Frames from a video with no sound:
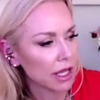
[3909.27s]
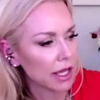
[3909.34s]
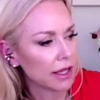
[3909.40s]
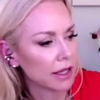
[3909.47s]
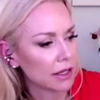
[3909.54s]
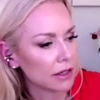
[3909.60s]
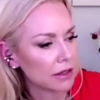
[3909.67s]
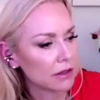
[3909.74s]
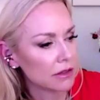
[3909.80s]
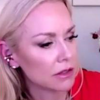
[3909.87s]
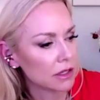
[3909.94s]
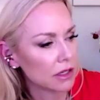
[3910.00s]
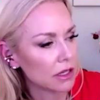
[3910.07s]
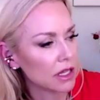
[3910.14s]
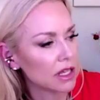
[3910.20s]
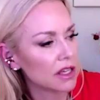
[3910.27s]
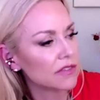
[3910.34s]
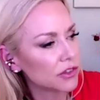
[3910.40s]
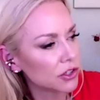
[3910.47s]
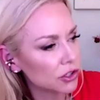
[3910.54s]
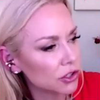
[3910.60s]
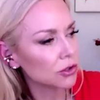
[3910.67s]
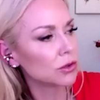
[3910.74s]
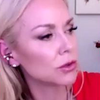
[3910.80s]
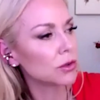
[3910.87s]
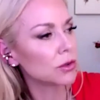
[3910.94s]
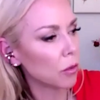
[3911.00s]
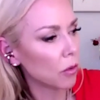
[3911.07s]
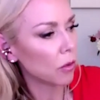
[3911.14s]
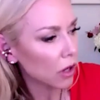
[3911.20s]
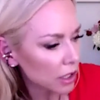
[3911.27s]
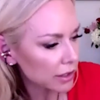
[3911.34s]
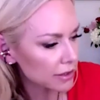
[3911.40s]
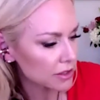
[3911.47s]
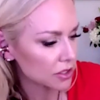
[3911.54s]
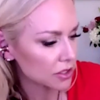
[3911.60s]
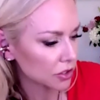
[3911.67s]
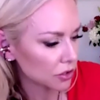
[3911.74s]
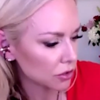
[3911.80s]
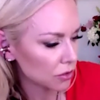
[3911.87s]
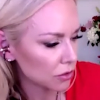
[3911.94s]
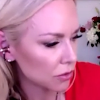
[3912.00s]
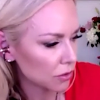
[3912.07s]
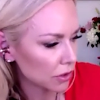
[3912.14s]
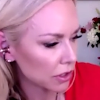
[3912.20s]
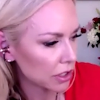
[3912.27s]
and if you want to